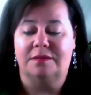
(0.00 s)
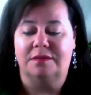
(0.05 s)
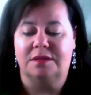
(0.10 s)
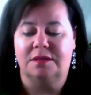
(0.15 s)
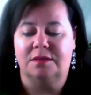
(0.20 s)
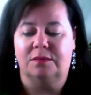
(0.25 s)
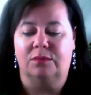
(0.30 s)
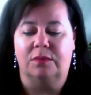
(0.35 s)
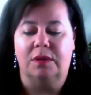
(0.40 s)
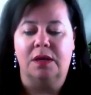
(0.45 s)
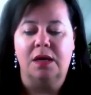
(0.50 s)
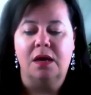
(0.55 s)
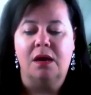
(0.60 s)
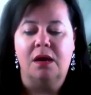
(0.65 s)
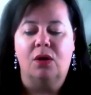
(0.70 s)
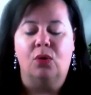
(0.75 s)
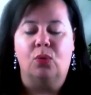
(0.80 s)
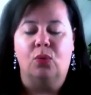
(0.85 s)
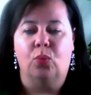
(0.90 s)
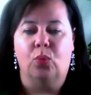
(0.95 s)
and some
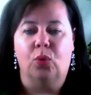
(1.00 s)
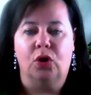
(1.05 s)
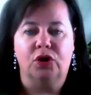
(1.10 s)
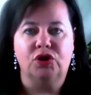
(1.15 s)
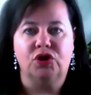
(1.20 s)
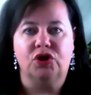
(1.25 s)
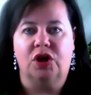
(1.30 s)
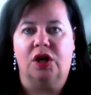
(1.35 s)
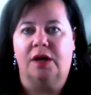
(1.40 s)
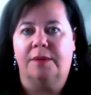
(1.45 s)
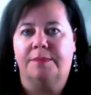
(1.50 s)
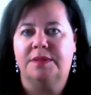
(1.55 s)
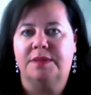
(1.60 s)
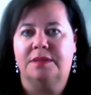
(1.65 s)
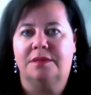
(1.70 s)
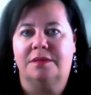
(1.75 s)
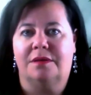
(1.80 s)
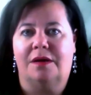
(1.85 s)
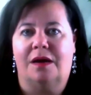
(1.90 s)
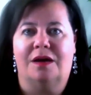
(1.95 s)

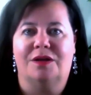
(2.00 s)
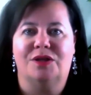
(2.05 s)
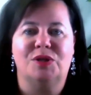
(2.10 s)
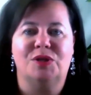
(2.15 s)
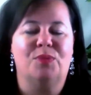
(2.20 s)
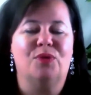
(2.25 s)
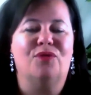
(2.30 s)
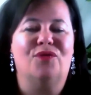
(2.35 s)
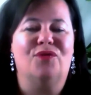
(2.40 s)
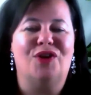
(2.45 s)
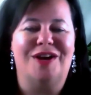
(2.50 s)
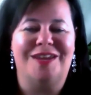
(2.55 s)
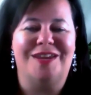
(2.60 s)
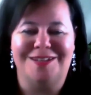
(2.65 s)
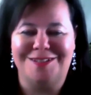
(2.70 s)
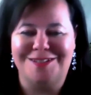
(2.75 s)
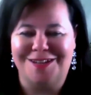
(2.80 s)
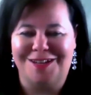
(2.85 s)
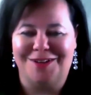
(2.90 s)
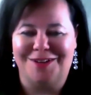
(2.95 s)
workshops to provide
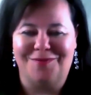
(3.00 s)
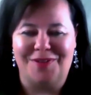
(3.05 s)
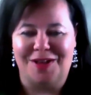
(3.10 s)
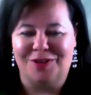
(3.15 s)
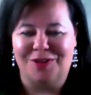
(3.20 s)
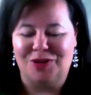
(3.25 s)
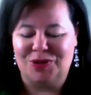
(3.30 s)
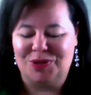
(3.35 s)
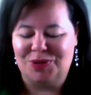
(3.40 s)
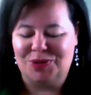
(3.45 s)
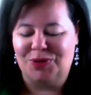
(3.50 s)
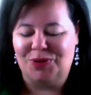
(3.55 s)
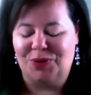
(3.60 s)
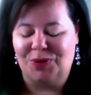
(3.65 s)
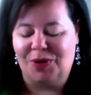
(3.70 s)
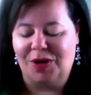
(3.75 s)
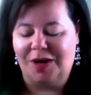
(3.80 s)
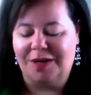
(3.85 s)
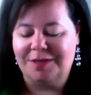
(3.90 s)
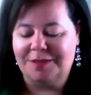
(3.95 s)
a ton of values to
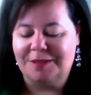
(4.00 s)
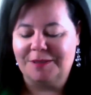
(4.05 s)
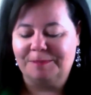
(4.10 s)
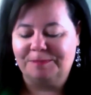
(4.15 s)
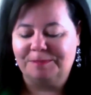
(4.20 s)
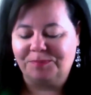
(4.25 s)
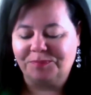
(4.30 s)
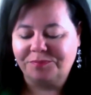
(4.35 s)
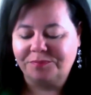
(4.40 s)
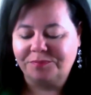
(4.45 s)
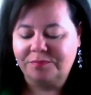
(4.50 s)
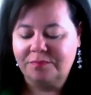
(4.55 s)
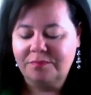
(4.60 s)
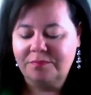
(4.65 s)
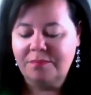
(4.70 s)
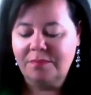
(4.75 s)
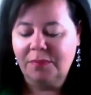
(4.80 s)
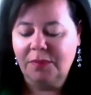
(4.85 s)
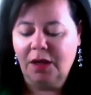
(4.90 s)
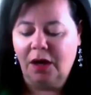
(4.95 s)
you guys.
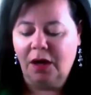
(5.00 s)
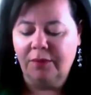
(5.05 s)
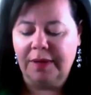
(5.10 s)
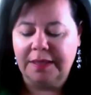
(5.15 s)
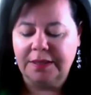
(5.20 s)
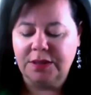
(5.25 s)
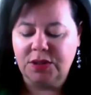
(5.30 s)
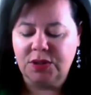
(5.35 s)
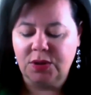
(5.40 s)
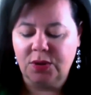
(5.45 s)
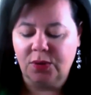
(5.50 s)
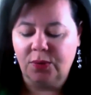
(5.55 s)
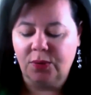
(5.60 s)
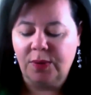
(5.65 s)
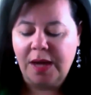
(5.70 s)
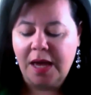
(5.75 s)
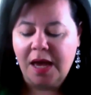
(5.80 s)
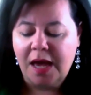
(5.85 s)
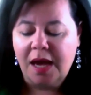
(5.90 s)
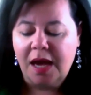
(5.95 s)
All right,
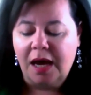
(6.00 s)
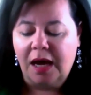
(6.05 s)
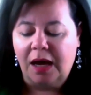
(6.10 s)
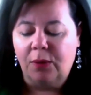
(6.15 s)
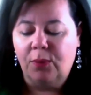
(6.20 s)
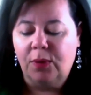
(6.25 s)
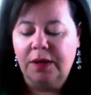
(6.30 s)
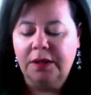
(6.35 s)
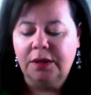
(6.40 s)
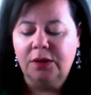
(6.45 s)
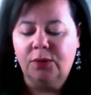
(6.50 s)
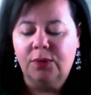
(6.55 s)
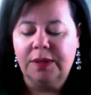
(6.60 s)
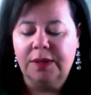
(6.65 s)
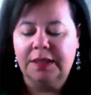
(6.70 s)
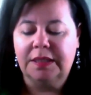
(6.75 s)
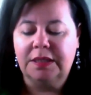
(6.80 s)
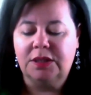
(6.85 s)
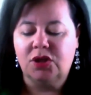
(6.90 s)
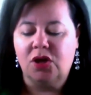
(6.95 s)
so I want to
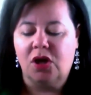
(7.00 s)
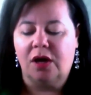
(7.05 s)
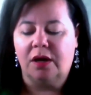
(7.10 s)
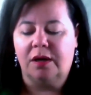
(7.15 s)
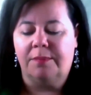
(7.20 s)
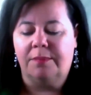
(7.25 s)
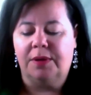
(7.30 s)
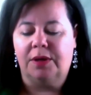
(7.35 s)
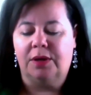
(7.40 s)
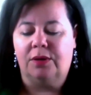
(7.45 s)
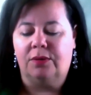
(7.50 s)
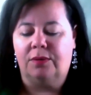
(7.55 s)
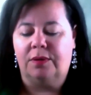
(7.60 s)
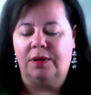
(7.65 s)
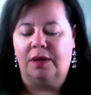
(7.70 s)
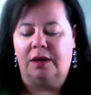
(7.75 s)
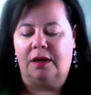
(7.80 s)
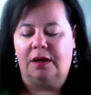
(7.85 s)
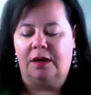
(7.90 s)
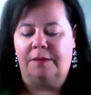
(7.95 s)
quickly talk about
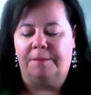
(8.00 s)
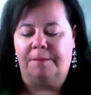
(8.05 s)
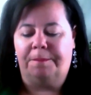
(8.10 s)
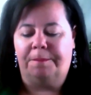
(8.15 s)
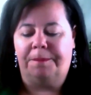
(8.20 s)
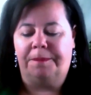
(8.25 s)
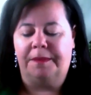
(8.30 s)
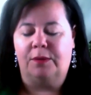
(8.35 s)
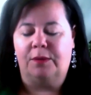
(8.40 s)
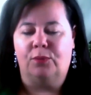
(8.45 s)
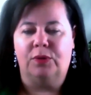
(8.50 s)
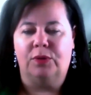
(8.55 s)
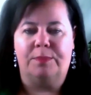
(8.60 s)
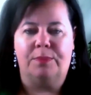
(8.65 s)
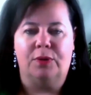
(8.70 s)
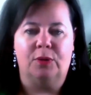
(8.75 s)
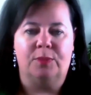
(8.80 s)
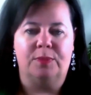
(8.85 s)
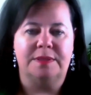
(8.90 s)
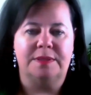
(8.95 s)

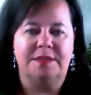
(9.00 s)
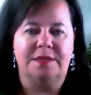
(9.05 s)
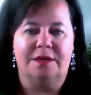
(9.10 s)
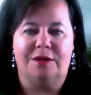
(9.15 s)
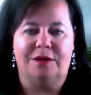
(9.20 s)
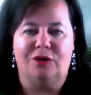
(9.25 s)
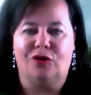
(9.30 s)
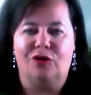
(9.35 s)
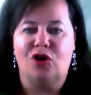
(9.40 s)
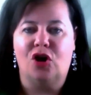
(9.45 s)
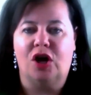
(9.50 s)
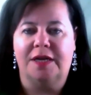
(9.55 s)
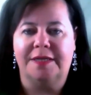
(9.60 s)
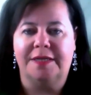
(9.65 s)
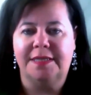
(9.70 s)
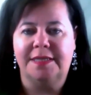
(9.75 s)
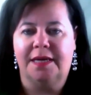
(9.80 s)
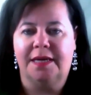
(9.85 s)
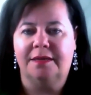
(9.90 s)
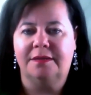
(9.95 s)
repurposing your
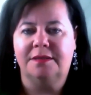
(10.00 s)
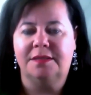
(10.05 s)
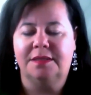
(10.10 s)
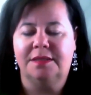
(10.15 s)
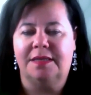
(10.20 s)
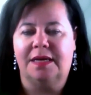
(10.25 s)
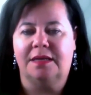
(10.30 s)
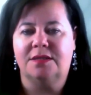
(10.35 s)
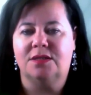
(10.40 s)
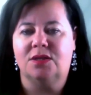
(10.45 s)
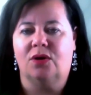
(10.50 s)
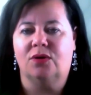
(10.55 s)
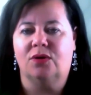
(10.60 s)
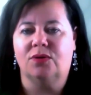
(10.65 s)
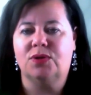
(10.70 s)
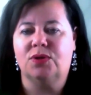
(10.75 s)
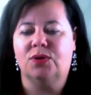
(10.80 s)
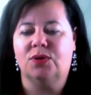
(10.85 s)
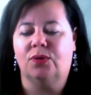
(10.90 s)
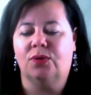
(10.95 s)
content. That's
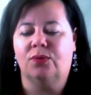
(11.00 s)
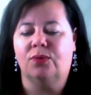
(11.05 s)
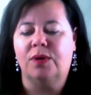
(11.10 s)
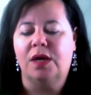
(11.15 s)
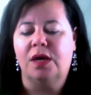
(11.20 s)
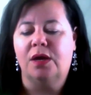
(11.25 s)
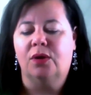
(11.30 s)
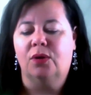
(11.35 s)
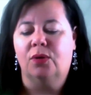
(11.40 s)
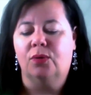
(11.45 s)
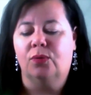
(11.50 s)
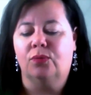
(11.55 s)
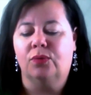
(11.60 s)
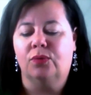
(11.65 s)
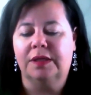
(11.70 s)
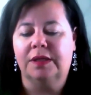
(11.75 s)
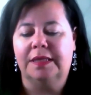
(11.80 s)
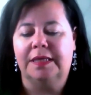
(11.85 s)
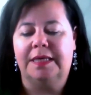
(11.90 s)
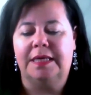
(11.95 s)
also
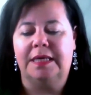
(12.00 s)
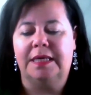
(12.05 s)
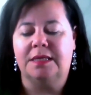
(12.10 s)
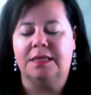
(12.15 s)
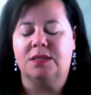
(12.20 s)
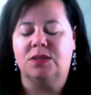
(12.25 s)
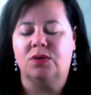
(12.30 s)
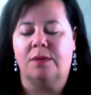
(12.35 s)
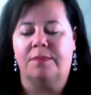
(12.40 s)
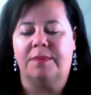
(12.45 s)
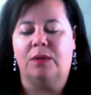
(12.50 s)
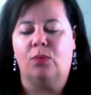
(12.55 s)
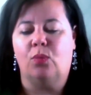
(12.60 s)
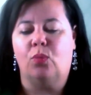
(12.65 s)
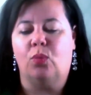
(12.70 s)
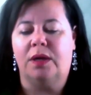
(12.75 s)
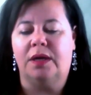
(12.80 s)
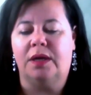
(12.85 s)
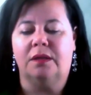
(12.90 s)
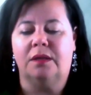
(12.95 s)
really key. So, I mean,
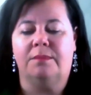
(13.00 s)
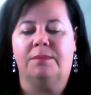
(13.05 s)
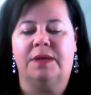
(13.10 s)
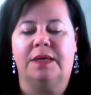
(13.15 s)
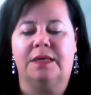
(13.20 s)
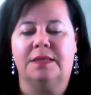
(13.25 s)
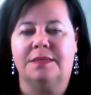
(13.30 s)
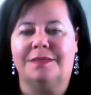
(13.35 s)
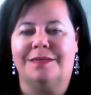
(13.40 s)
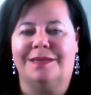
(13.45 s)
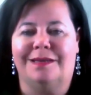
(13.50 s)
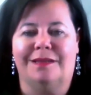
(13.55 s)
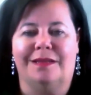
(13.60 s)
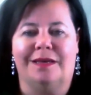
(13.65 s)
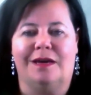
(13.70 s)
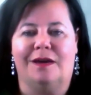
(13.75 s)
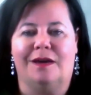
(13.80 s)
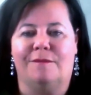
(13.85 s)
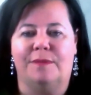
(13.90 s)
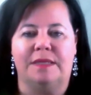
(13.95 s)
one of the biggest things,
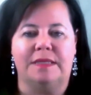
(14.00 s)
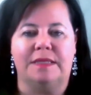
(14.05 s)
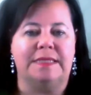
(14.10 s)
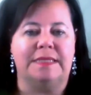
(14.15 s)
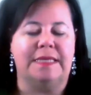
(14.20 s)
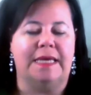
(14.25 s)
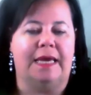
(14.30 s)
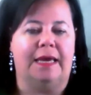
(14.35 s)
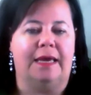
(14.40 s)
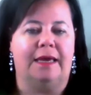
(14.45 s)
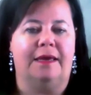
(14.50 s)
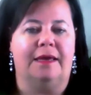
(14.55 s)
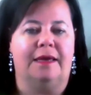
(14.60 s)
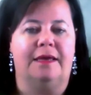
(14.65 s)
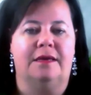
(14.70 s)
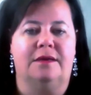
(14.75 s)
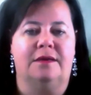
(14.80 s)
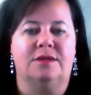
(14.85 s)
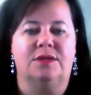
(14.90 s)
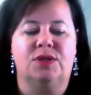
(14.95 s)
like I've been saying,
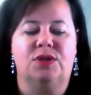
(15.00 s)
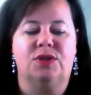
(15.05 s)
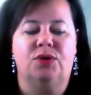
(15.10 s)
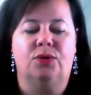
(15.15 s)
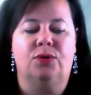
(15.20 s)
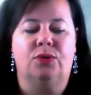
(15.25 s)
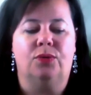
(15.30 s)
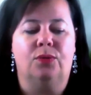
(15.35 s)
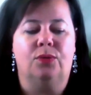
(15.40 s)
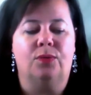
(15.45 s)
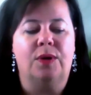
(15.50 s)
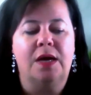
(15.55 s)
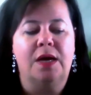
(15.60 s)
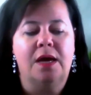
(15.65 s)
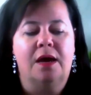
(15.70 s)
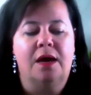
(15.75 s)
is to